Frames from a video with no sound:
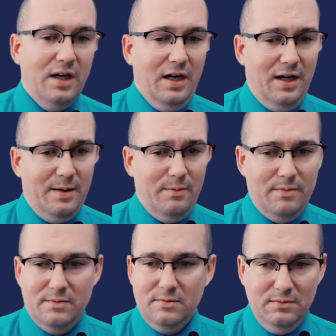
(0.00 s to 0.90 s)

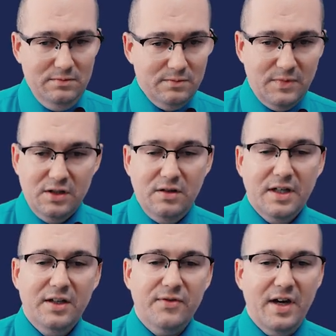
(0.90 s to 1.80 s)
You're
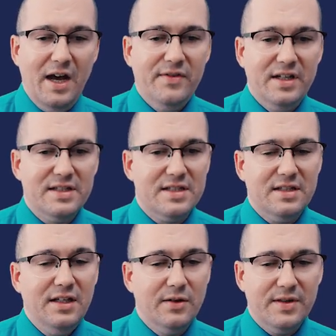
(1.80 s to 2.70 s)
looking for evidence,
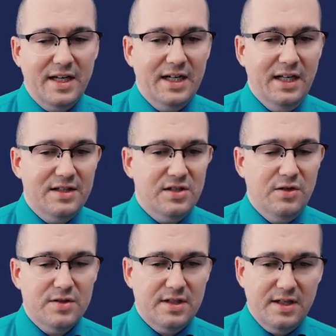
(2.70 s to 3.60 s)
that it is
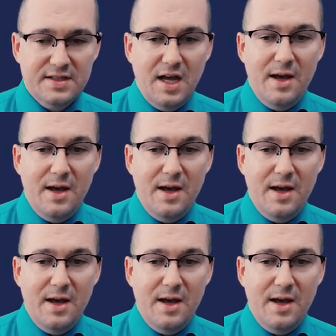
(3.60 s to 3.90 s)
useless,